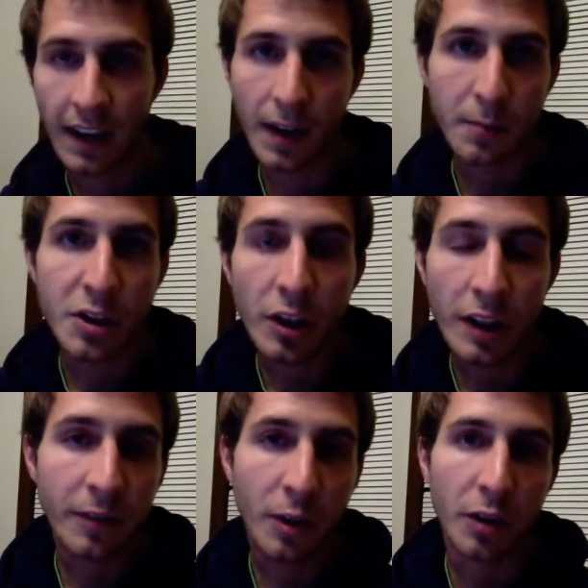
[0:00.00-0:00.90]
And I'm sure
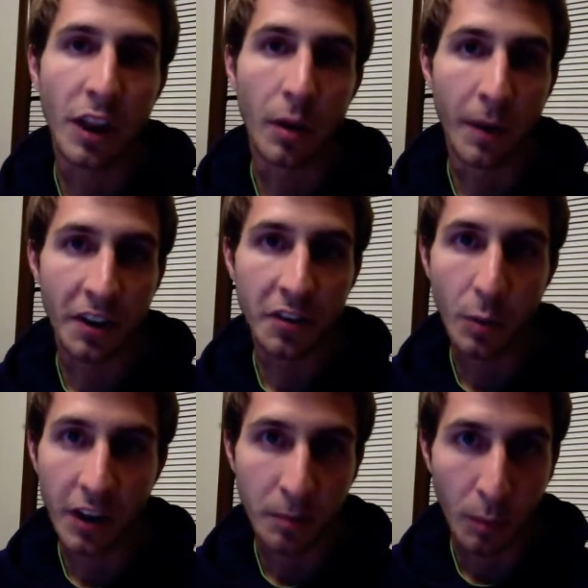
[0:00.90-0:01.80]
that you've heard that muscle
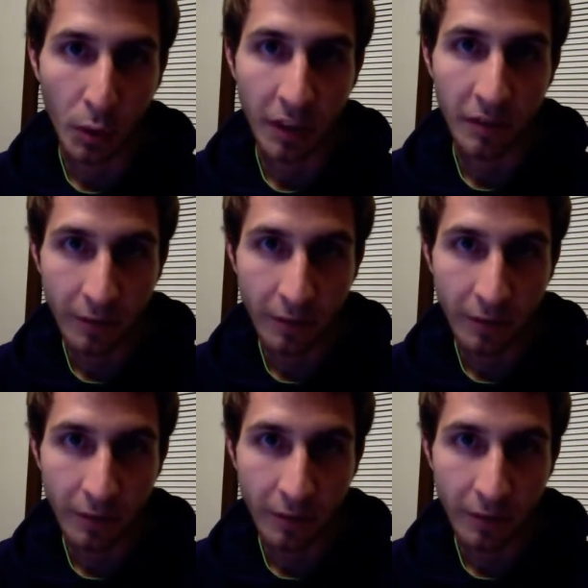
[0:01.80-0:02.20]
weighs more than